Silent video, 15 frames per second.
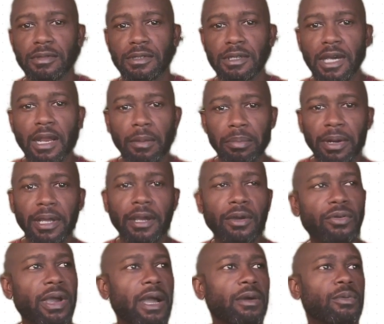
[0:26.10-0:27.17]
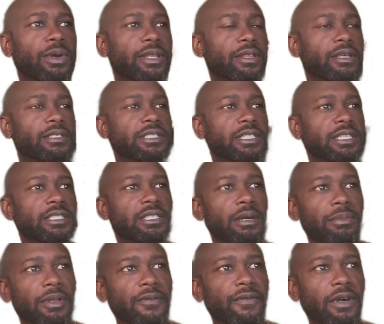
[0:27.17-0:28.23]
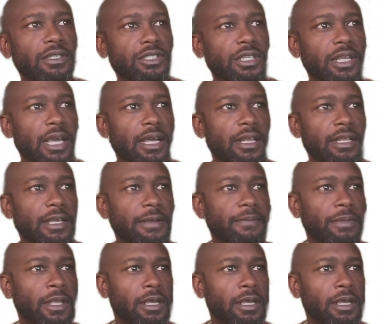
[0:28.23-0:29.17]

kind of play around with and see some of the functionality.